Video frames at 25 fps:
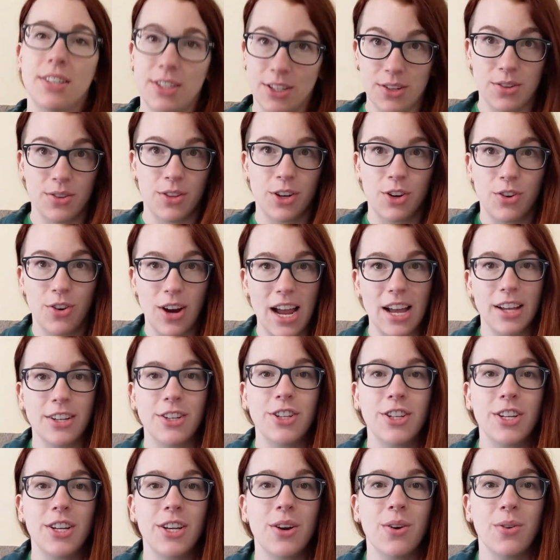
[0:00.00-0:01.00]
So the
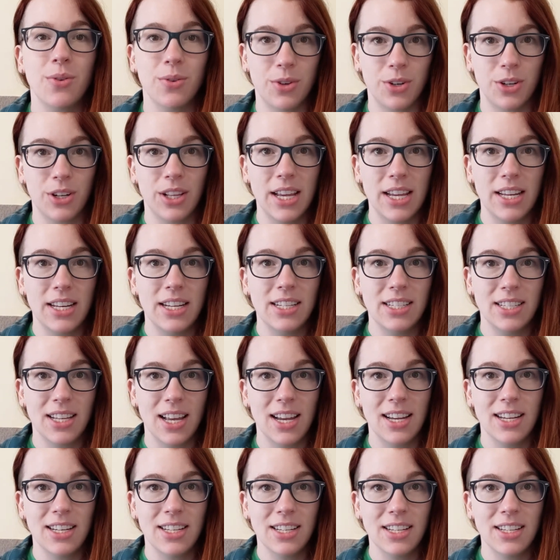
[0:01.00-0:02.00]
crotchety older lady
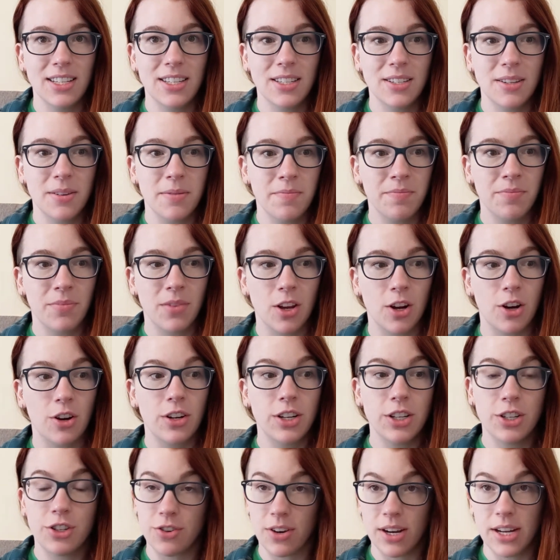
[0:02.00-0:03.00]
scientist, her
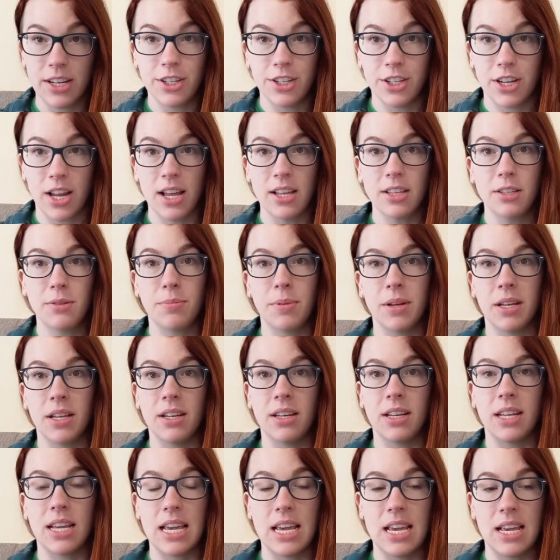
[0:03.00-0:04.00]
estranged
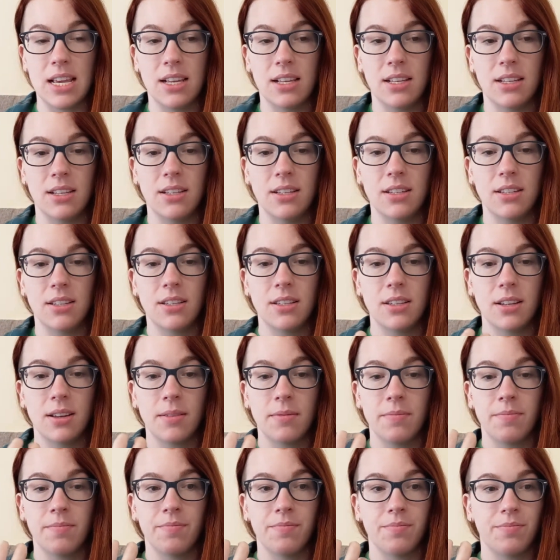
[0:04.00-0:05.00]
husband
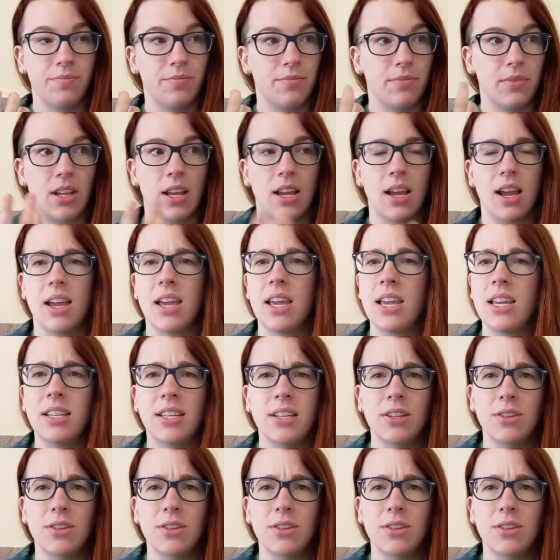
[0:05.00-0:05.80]
he